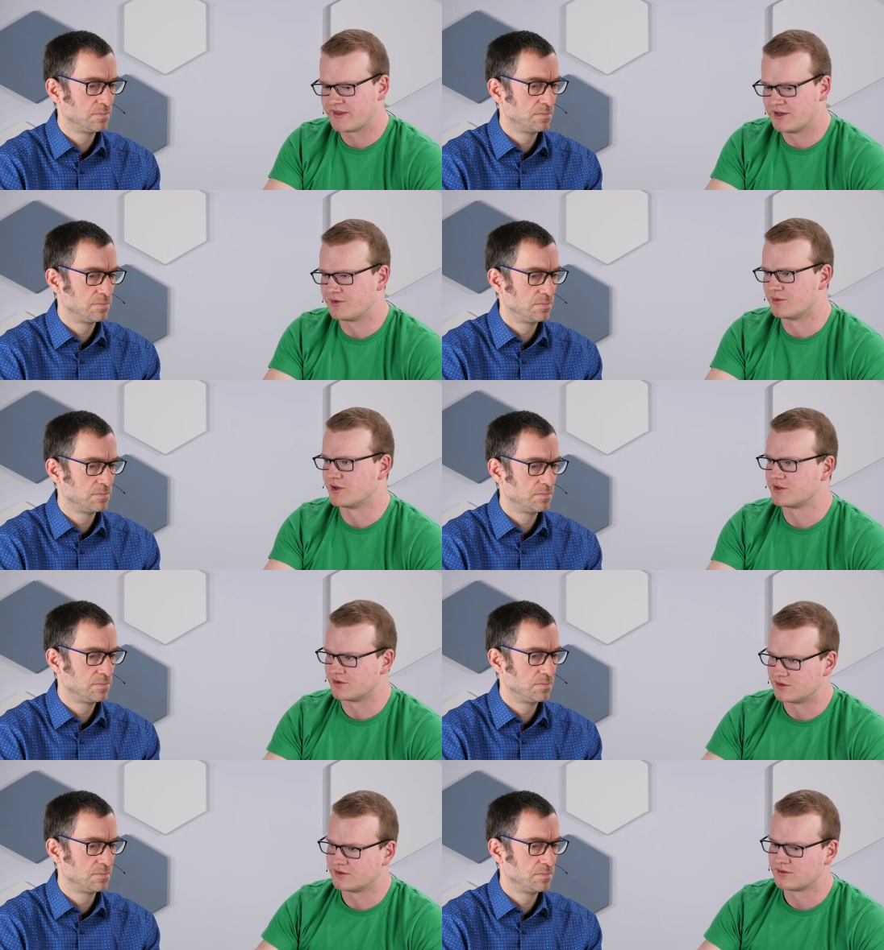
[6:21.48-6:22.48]
Speaker 1: If you want
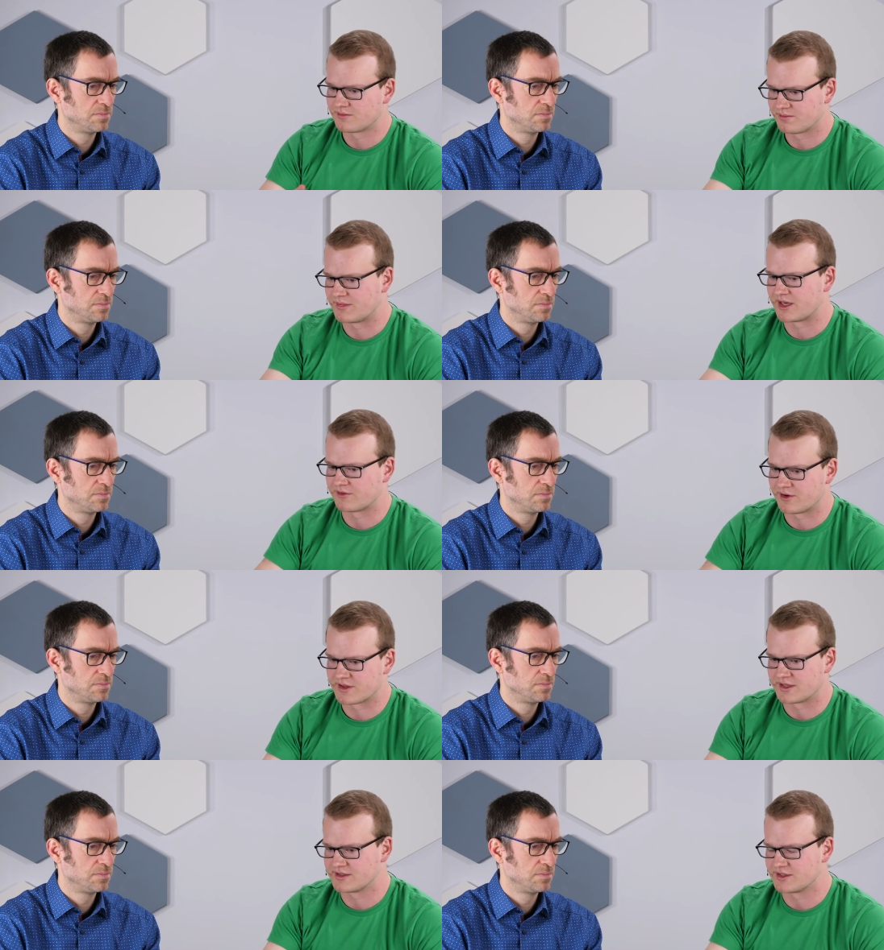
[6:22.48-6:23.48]
to make
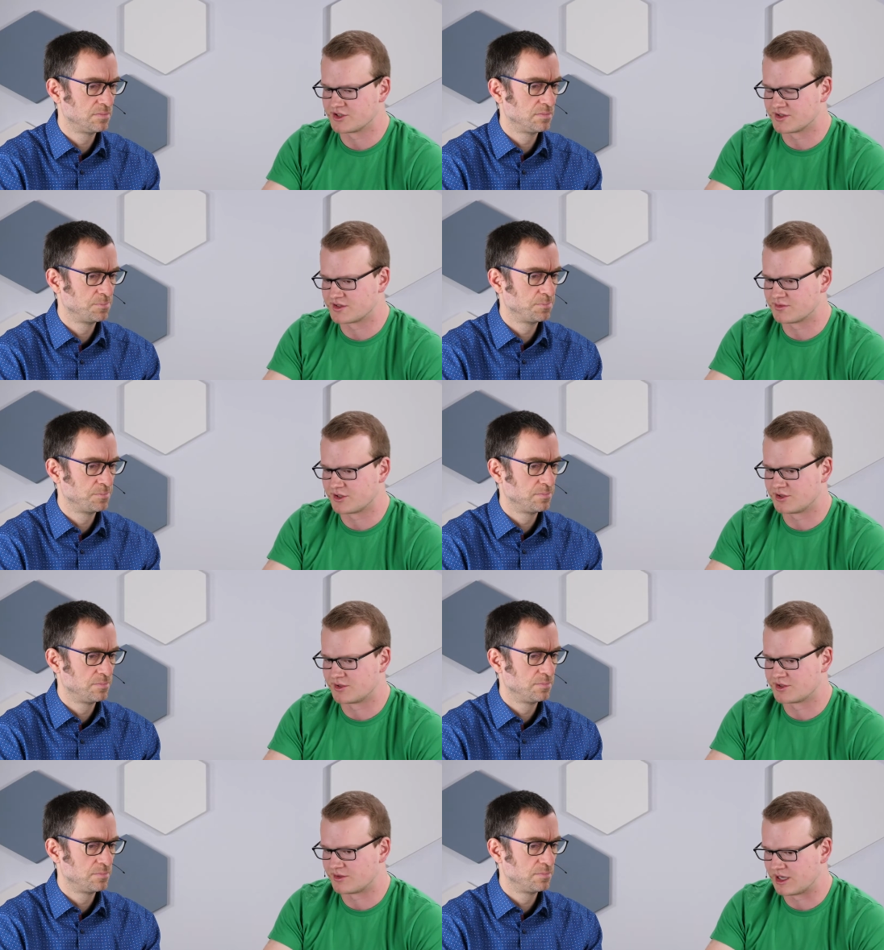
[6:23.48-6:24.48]
further decisions what you
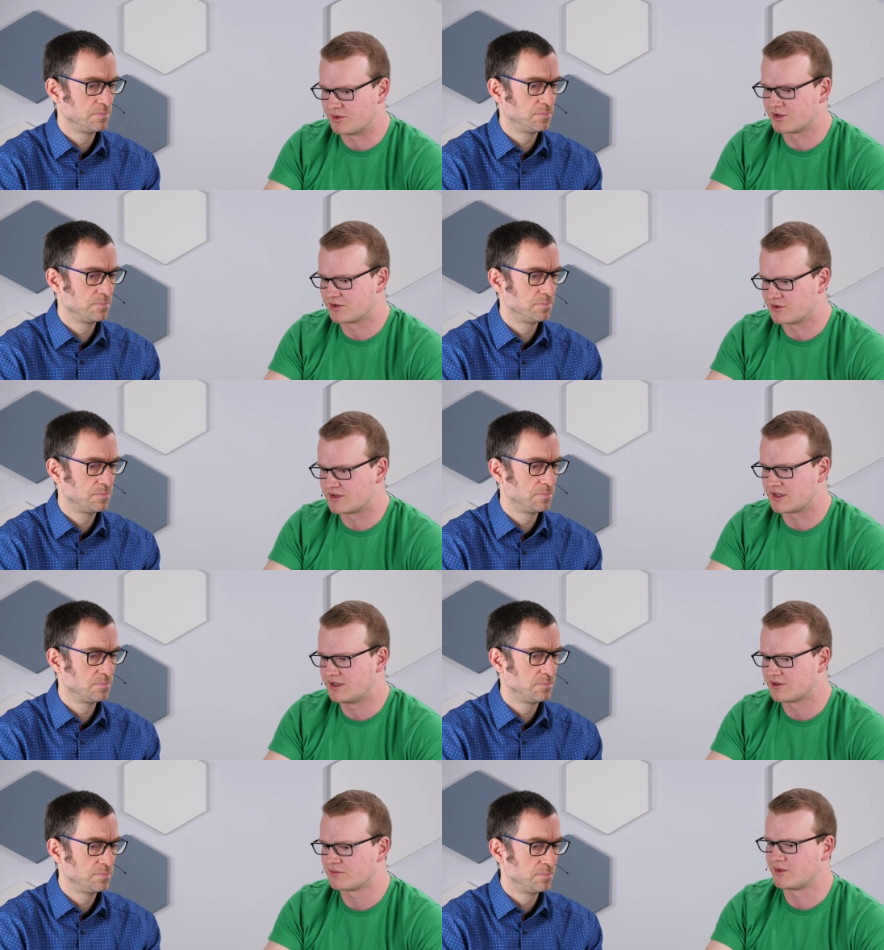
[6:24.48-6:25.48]
want to rename, you could do
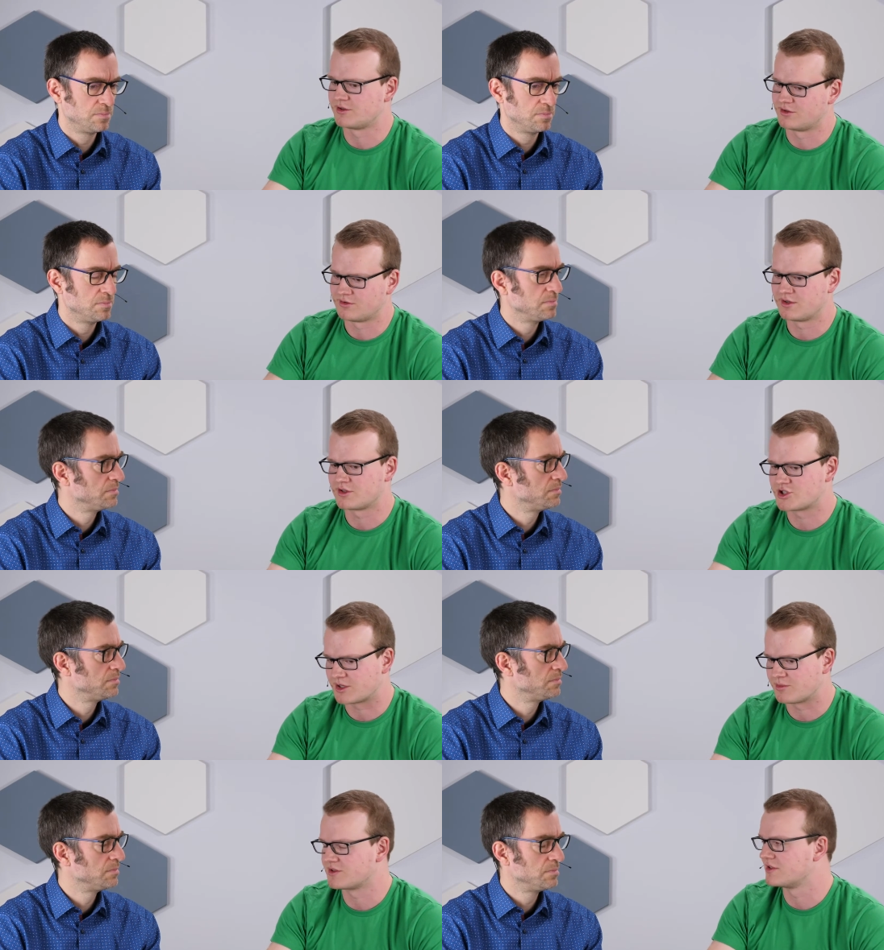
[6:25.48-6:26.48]
that here, but you don't need the
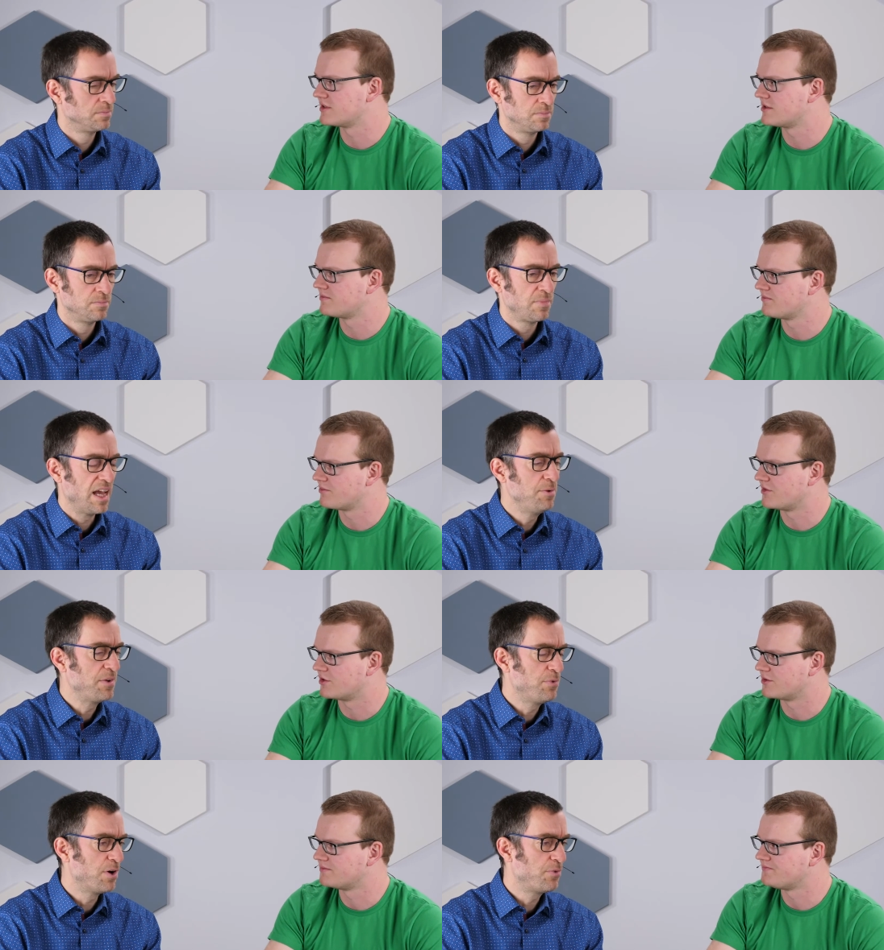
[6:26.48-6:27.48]
checkboxes.
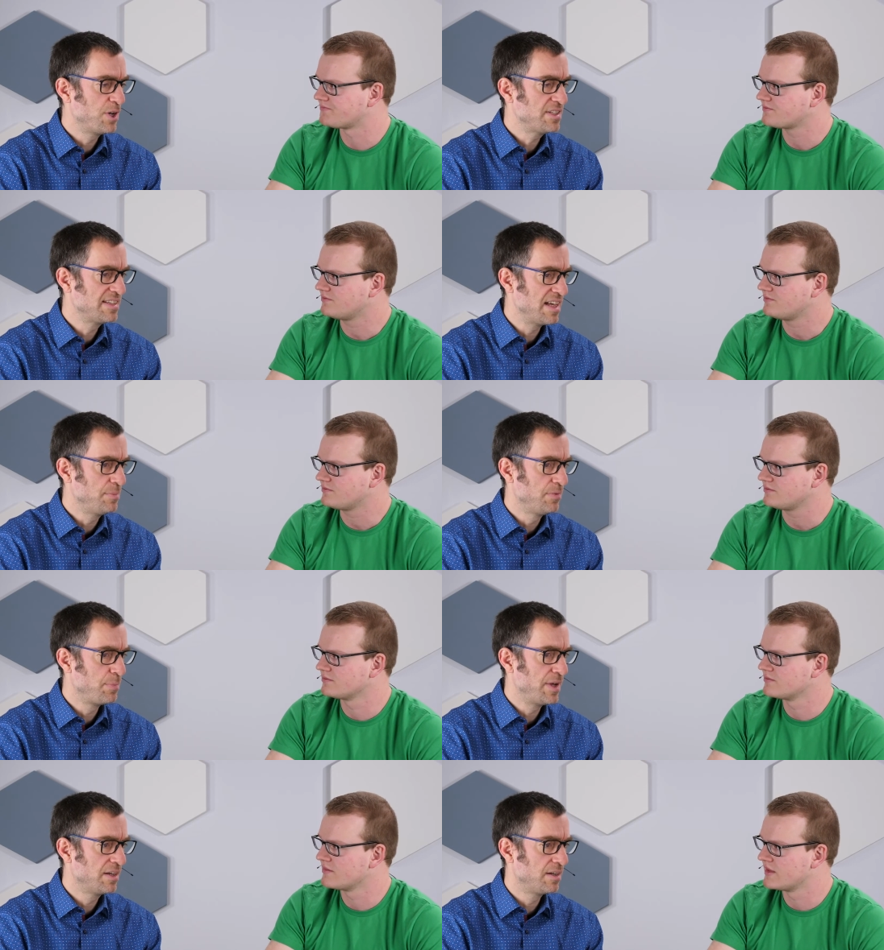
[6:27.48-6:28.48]
Speaker 2: Anyway, for our first example,
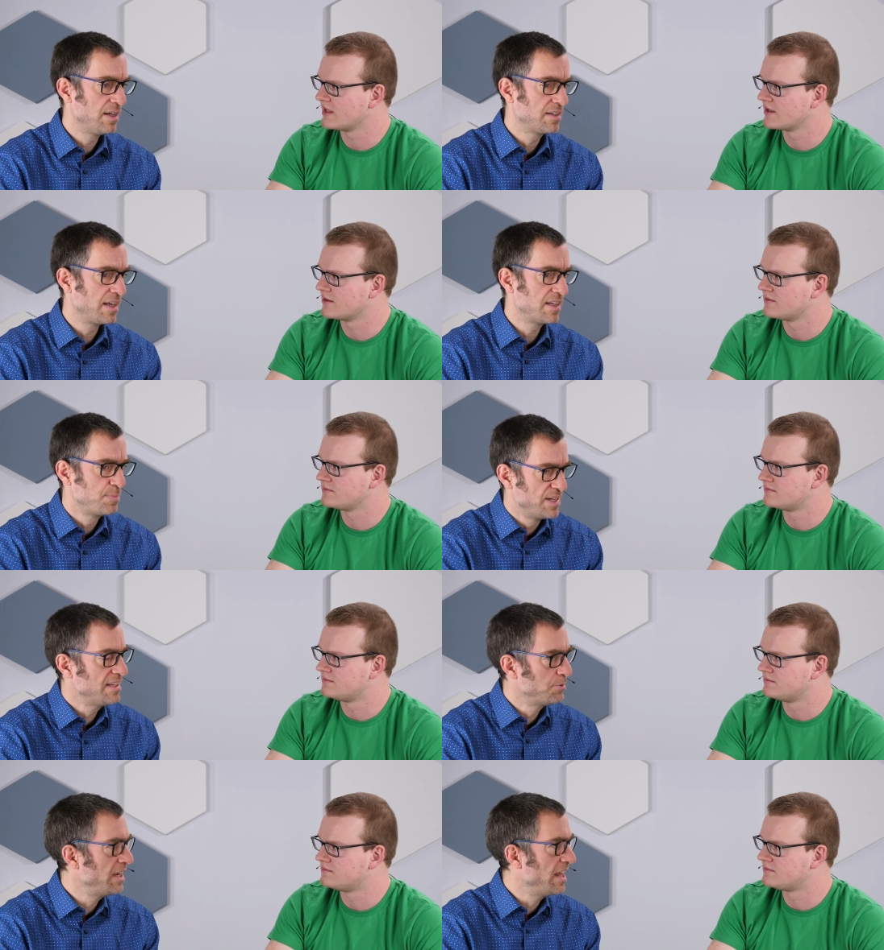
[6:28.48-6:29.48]
we make an
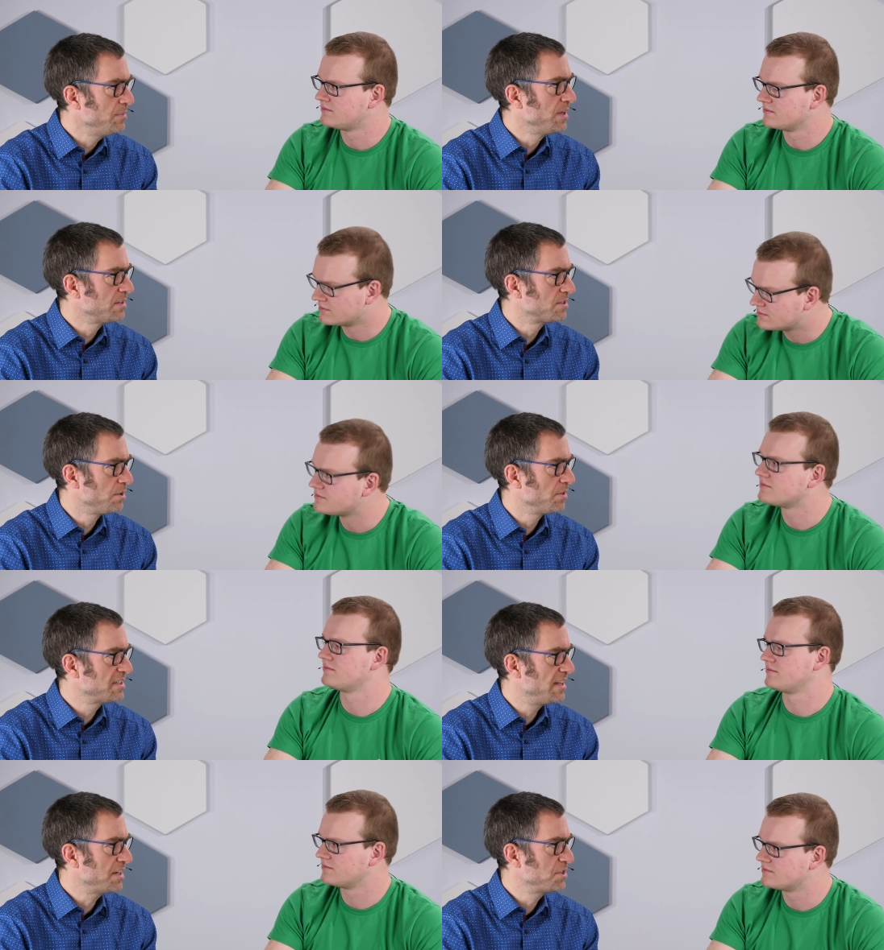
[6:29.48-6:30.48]
explicit renaming, so
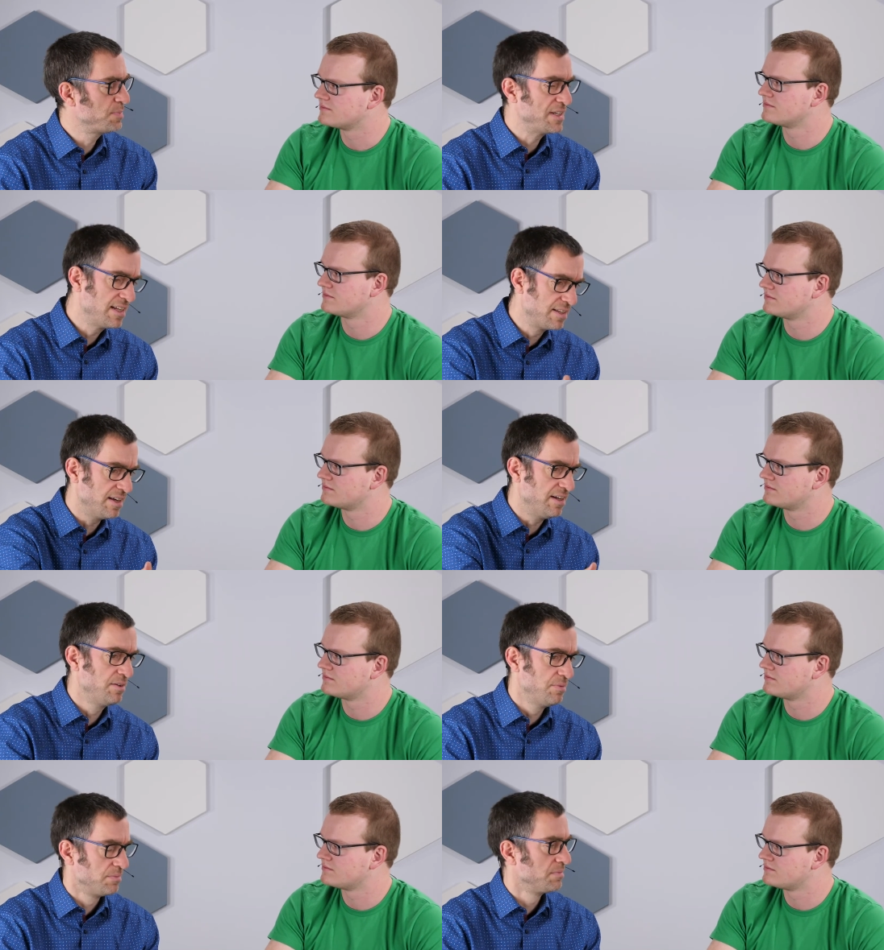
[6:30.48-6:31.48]
the selection is basically
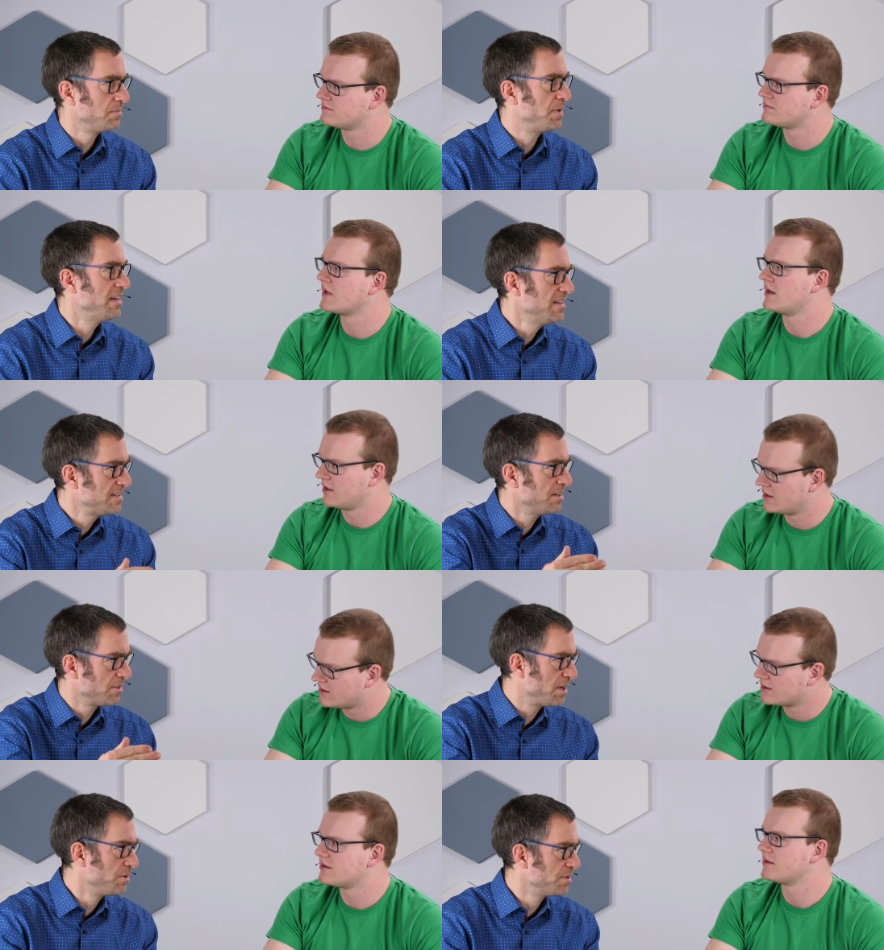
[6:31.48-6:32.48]
done by
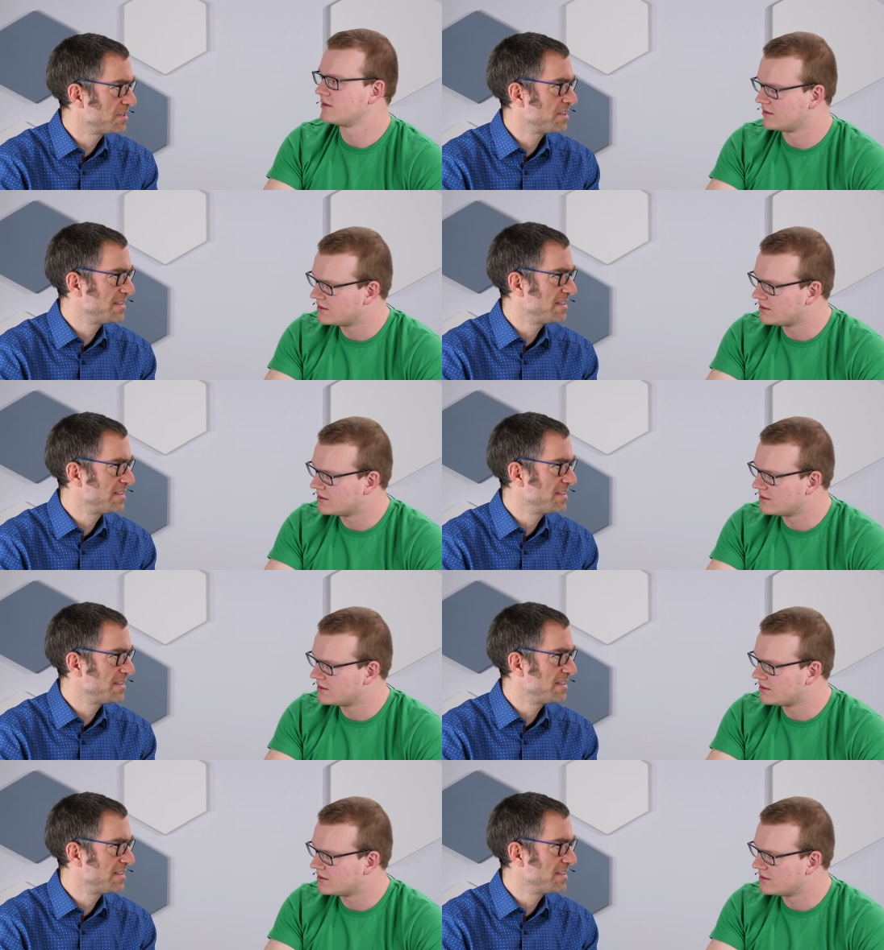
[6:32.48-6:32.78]
listing the hosts